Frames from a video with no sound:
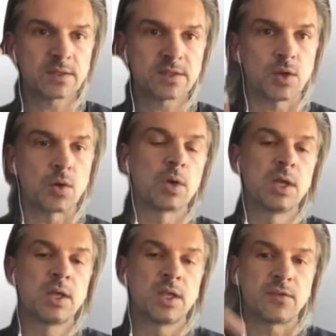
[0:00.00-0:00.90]
So
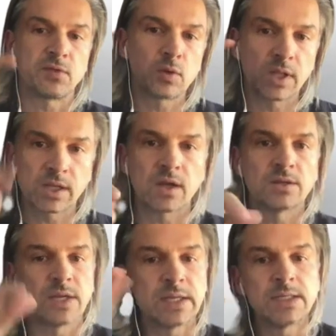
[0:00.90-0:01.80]
if you click
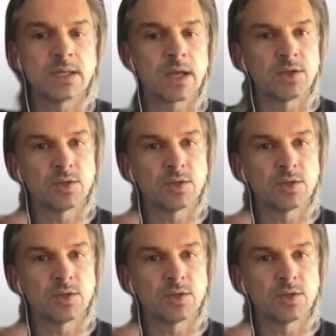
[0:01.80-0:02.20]
on India and